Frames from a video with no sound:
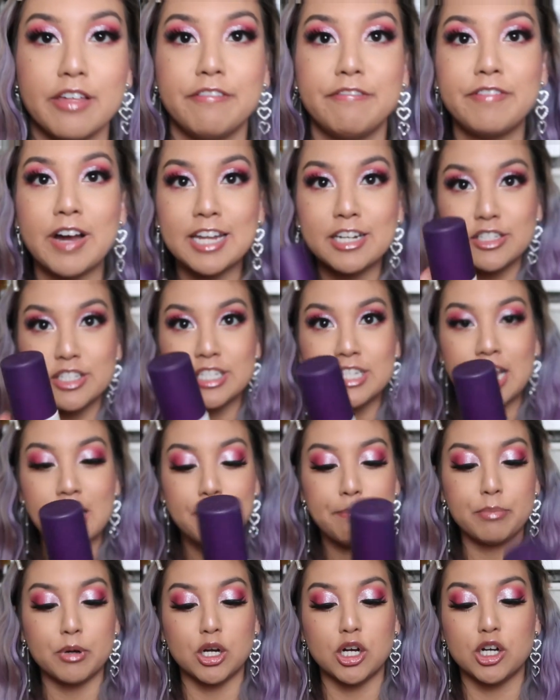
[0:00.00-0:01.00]
the final
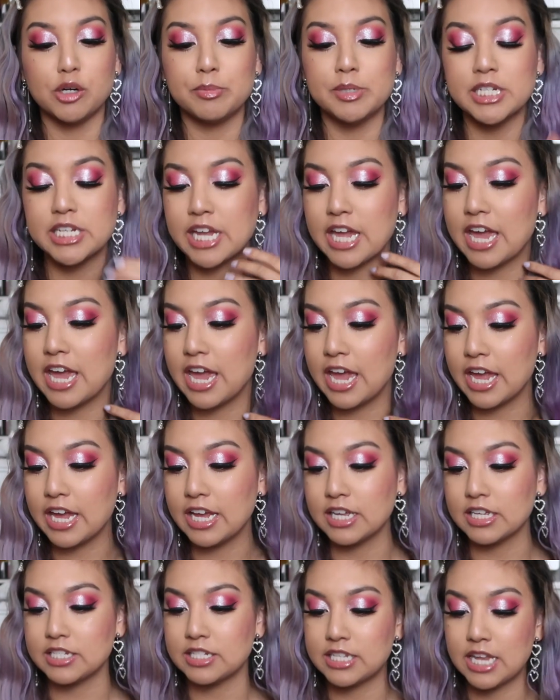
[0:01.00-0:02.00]
step, Urban
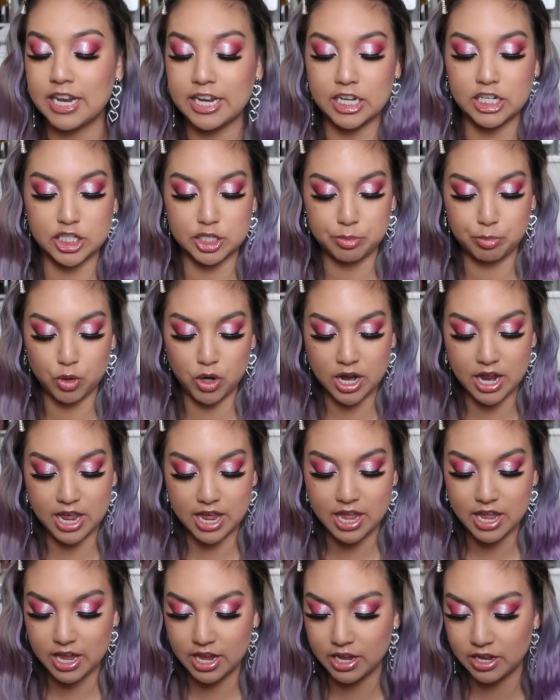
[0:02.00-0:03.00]
Decay setting
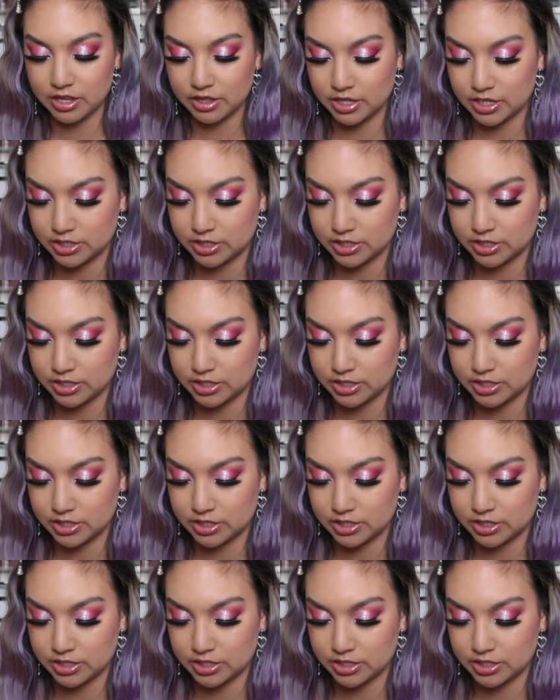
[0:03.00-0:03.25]
spray.